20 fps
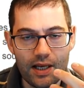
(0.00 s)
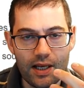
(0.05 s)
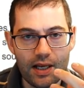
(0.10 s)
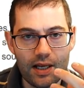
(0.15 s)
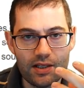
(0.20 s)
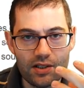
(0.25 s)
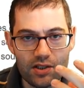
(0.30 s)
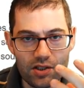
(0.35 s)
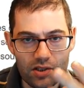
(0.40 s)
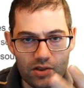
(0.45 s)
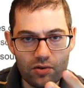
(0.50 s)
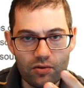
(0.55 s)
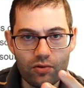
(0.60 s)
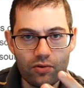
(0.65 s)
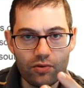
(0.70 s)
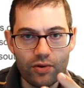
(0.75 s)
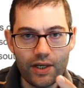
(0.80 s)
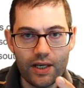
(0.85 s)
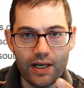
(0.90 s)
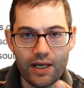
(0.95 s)

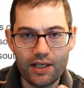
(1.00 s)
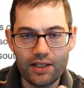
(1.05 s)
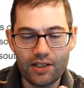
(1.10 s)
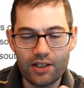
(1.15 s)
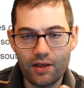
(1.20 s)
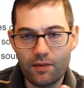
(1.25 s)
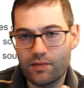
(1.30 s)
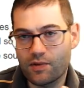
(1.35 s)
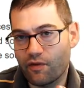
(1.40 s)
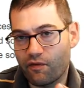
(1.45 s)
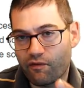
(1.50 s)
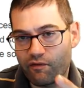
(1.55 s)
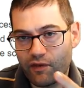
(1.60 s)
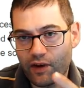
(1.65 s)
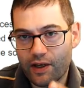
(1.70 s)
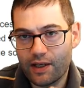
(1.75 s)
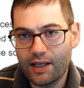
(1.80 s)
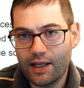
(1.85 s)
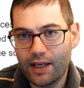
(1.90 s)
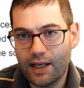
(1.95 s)
story in terms of
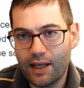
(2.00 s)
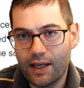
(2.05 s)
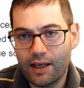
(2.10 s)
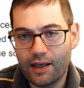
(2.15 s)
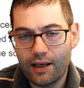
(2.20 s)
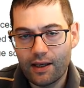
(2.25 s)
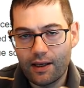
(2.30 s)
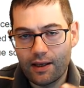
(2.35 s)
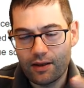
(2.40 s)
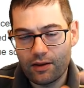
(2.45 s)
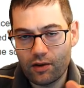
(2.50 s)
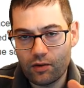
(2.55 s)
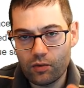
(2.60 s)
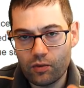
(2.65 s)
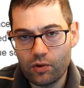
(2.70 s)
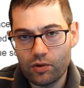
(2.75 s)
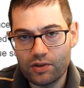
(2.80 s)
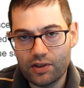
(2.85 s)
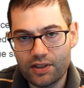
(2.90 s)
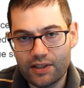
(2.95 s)
finding the
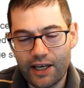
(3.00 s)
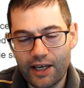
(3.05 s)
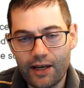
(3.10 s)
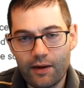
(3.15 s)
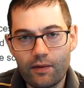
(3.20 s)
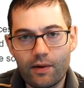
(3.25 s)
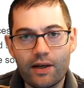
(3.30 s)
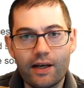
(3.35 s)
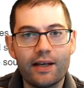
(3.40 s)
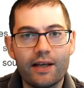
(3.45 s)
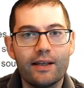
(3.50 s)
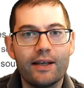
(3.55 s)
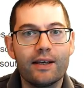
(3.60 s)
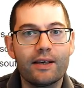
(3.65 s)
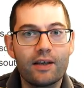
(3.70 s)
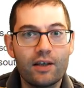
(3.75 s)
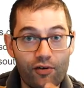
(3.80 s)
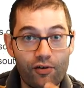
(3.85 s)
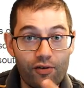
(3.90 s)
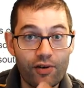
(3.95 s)
water tower and then
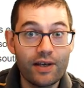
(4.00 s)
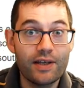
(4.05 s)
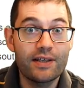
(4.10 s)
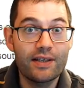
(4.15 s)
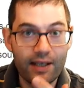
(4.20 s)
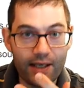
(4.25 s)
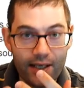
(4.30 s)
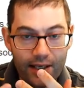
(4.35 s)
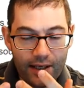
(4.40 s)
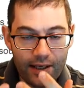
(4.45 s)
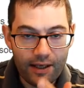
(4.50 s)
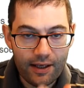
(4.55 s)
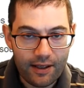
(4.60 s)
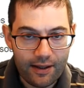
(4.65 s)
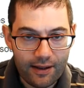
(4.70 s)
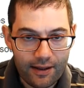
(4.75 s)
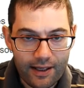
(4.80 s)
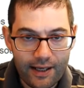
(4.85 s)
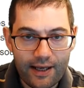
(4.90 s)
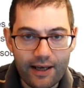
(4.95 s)
creating it
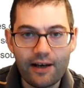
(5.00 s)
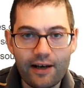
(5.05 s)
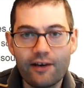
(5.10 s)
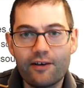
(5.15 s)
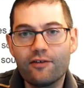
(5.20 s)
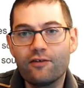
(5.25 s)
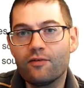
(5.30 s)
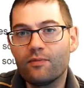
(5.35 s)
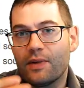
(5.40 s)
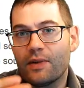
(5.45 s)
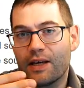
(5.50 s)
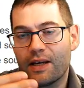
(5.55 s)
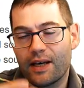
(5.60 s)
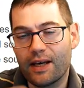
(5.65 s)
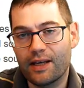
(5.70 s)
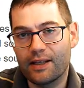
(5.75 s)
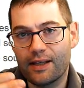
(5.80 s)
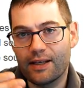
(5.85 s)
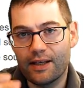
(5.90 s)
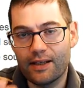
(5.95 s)
their home,
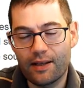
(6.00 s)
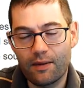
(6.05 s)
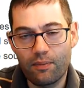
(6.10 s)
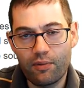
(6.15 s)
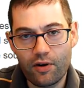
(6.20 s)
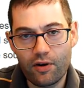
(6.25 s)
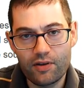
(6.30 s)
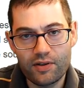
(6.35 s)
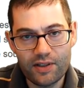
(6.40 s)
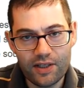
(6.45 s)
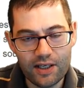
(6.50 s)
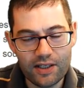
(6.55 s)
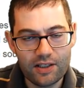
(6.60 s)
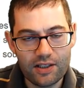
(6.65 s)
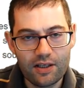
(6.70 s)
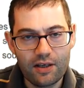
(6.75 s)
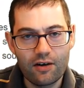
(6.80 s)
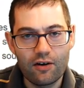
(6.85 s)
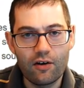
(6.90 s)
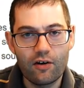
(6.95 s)
and then the process
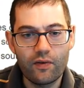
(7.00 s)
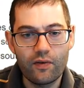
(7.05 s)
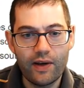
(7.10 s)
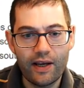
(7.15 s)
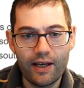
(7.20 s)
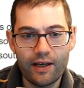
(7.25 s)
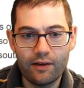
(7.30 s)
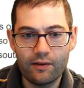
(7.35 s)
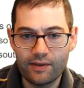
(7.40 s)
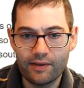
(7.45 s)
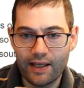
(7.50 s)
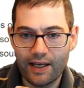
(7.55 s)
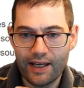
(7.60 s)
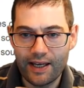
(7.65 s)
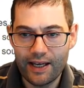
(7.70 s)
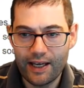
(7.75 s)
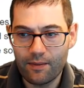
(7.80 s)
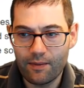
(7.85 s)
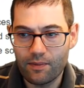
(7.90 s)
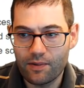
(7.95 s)
of how that
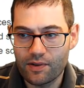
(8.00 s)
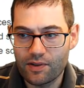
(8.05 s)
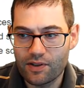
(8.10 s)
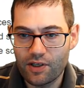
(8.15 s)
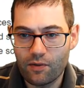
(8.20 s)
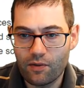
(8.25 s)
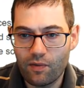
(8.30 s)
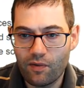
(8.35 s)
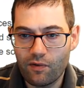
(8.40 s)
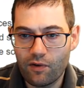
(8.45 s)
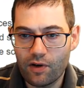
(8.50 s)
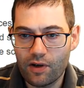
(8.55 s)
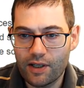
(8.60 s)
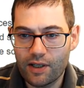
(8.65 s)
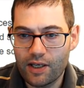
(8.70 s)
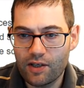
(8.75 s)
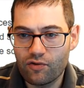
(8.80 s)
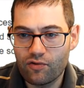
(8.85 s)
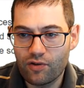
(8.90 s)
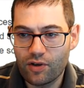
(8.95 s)
happened. So we've got an
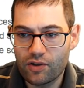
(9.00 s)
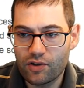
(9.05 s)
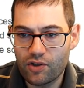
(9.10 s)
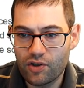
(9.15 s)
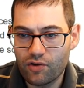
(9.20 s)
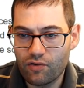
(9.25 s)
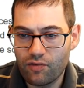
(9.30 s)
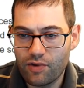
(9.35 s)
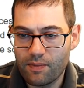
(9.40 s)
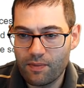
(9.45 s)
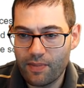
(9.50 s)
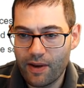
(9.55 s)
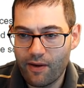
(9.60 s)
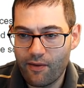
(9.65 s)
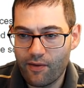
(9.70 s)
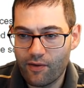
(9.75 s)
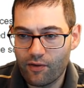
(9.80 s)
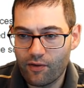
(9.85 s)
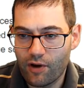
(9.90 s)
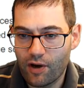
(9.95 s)
introductory
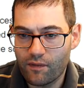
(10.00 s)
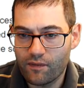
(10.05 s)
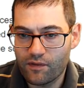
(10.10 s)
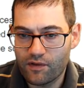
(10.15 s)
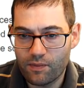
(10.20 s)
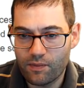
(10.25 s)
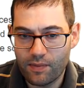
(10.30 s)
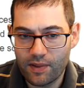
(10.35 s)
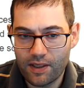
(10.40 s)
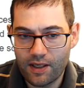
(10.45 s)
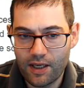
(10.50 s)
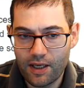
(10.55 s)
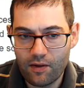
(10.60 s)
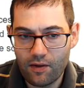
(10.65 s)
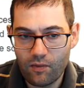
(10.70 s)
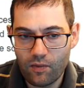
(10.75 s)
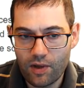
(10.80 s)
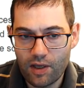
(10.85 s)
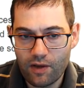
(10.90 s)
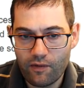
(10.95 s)
paragraph to begin
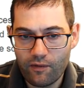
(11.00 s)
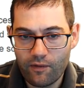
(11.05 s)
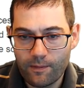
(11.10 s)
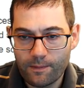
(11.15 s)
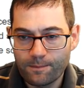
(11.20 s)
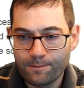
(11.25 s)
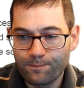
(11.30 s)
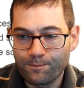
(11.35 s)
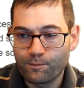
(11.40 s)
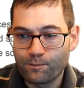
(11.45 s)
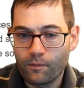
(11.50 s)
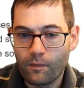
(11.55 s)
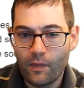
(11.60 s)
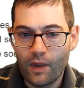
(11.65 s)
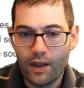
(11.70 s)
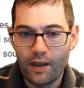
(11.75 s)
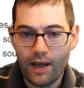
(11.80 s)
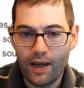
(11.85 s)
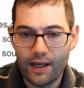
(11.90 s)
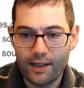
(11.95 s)
with,
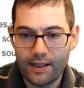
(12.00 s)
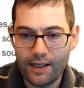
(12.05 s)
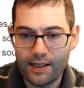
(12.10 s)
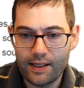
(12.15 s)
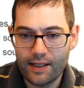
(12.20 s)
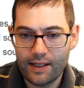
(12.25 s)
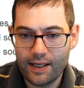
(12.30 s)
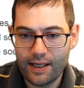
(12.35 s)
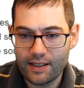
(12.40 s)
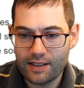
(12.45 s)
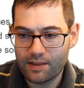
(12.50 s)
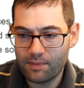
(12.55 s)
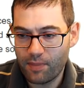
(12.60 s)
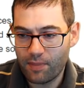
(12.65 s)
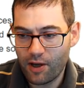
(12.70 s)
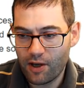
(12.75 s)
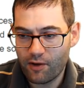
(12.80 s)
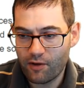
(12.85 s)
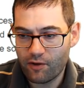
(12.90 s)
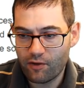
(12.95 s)
and then the next
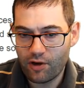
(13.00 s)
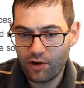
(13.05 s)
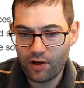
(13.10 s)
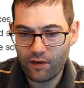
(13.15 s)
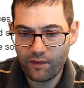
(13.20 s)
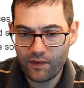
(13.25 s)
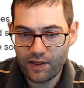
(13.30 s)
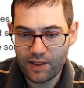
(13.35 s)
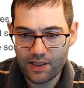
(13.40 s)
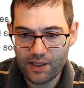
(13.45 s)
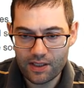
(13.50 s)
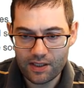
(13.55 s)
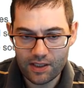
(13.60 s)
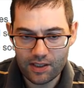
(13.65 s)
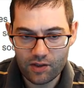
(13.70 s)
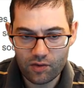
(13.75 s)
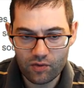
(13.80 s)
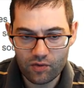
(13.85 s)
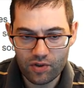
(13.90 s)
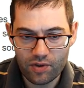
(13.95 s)
paragraph is, it
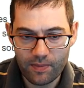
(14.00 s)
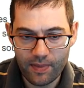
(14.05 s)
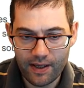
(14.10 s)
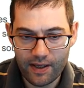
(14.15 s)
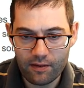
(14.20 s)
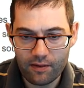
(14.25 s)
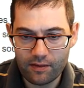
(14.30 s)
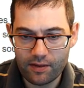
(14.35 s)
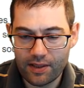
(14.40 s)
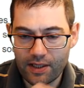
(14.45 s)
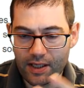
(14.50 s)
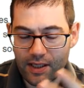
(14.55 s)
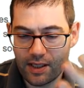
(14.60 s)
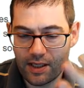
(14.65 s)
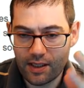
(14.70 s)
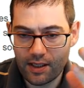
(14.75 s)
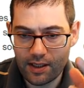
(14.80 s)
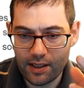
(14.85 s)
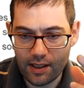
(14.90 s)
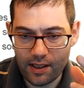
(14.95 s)
talks about
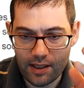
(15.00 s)
the